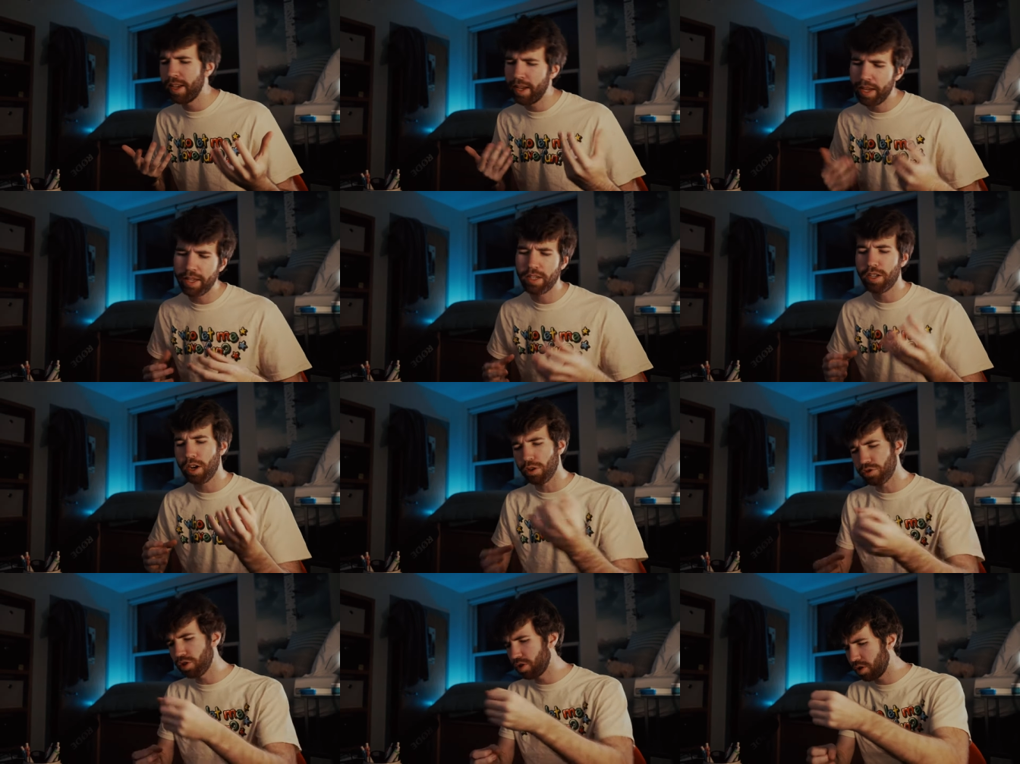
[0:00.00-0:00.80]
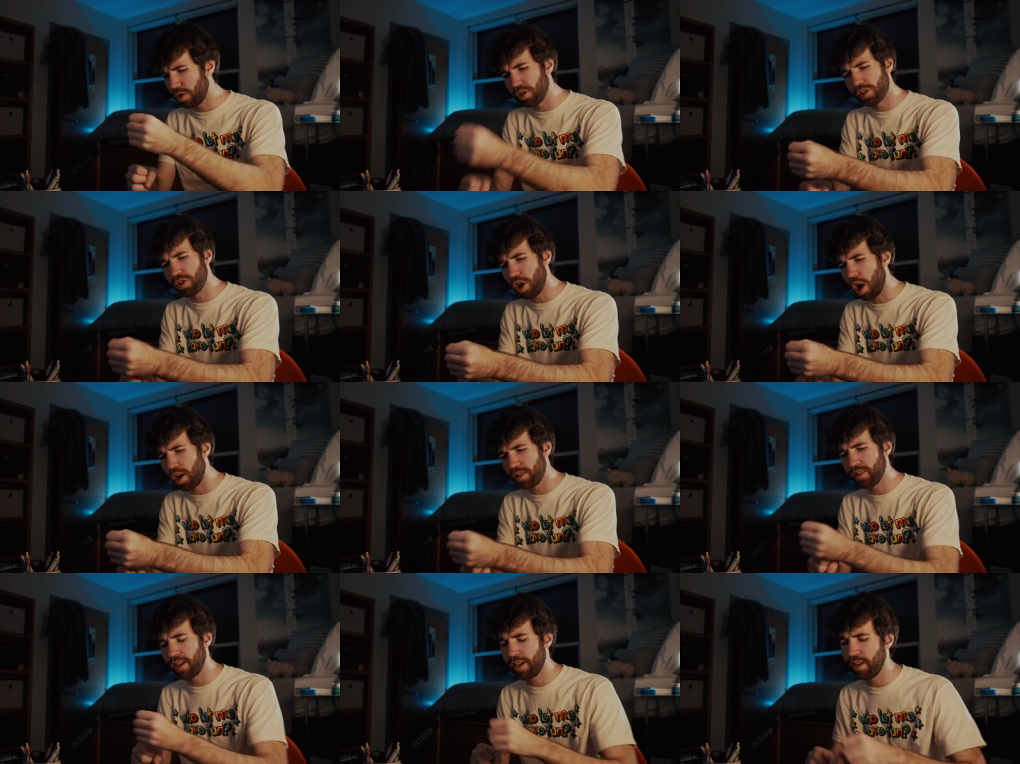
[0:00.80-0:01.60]
and you know, just so the saw
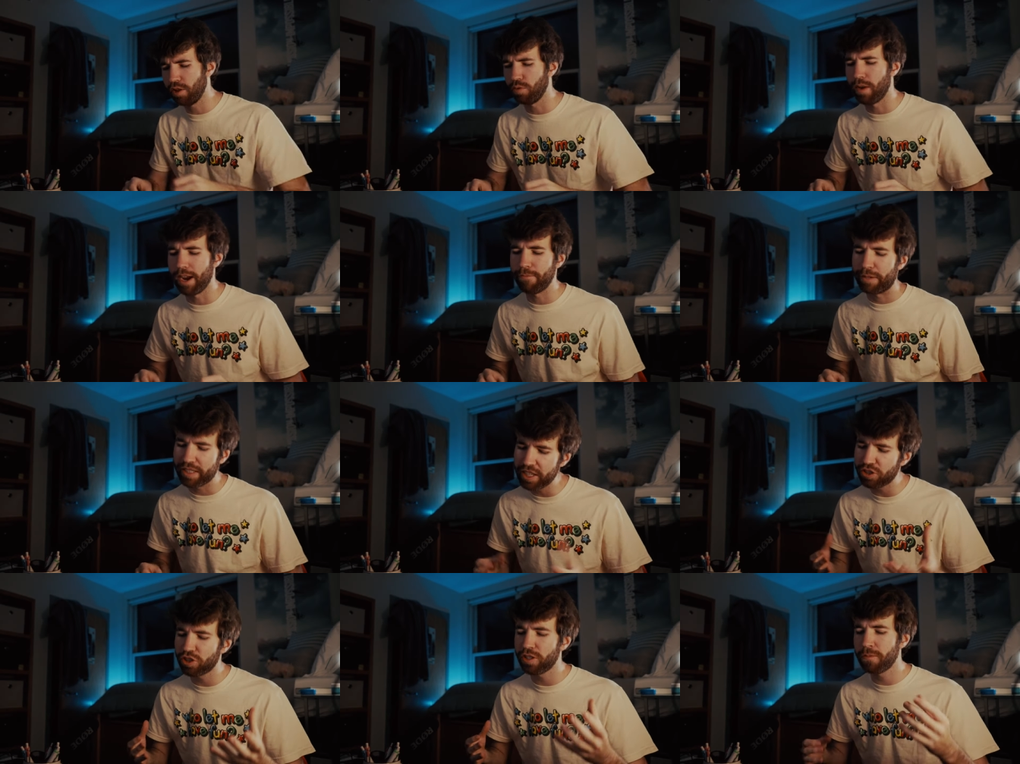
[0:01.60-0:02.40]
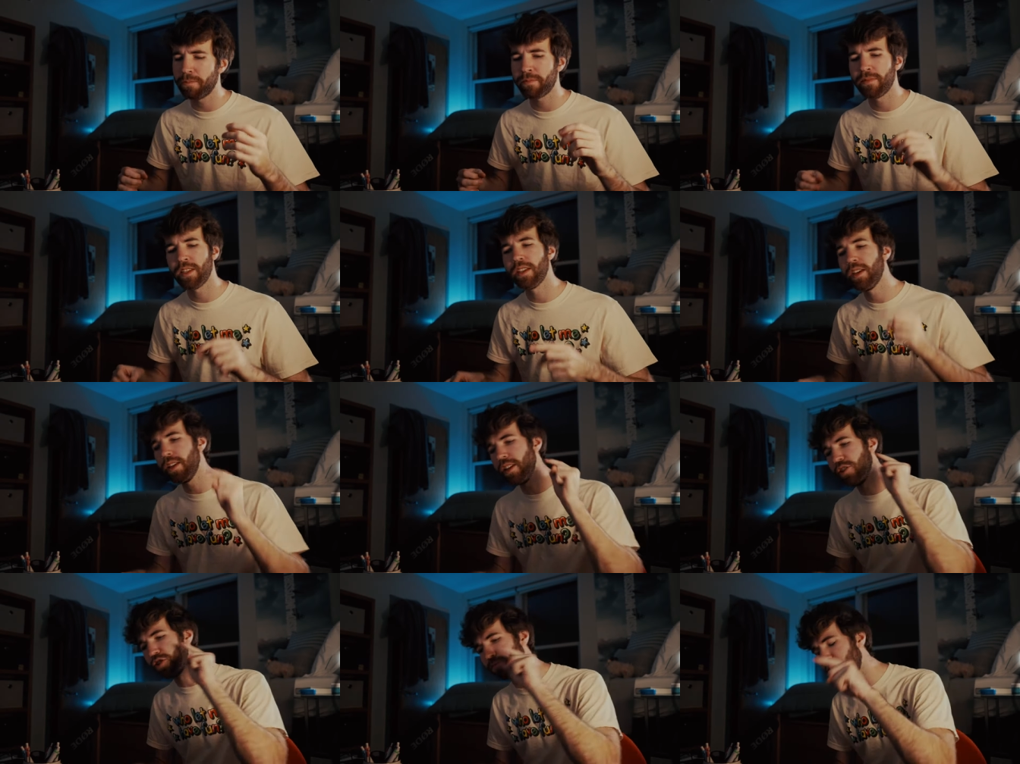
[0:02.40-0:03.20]
is like in the right position.
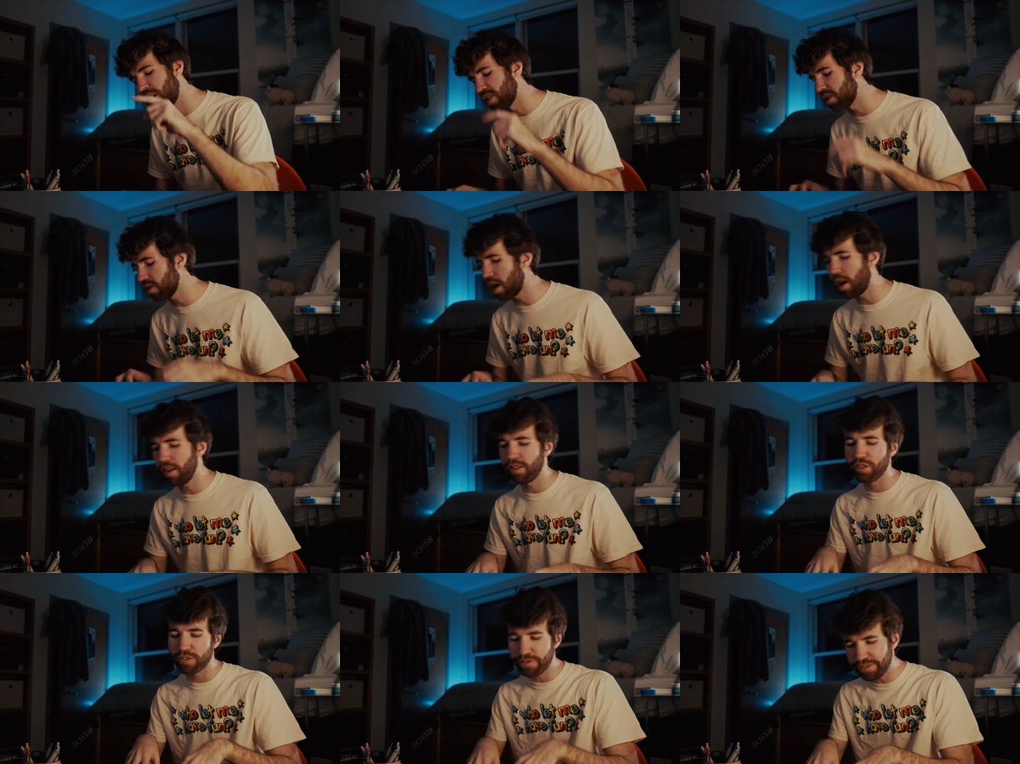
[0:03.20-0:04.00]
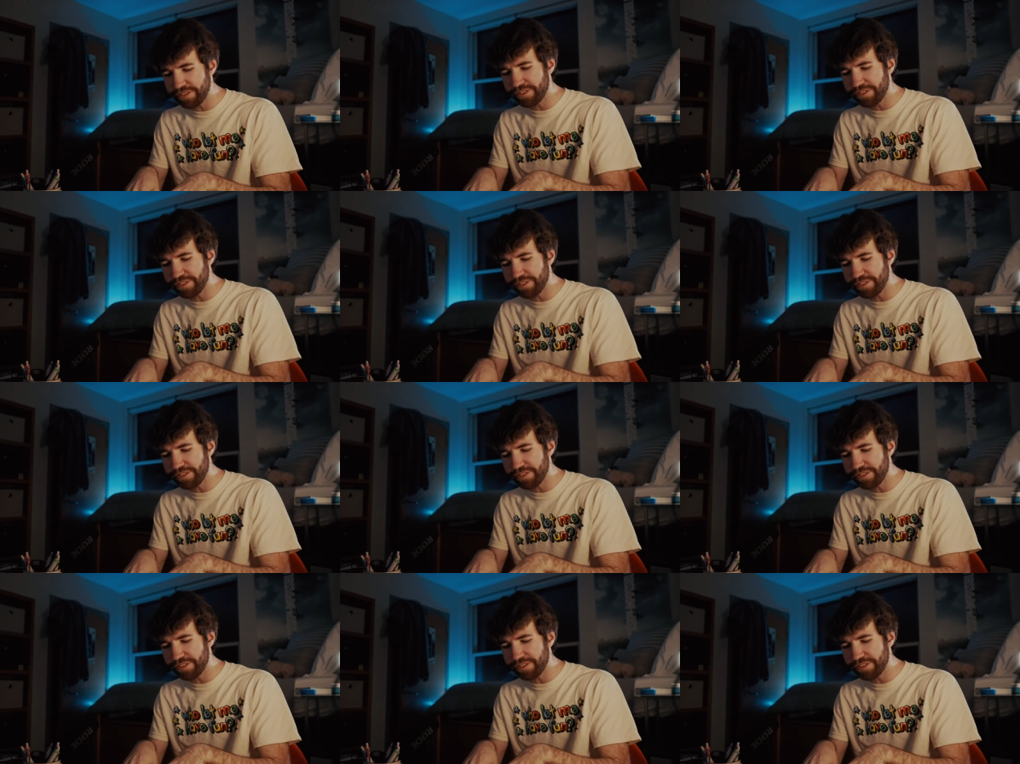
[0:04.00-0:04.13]
Then you just press start and just...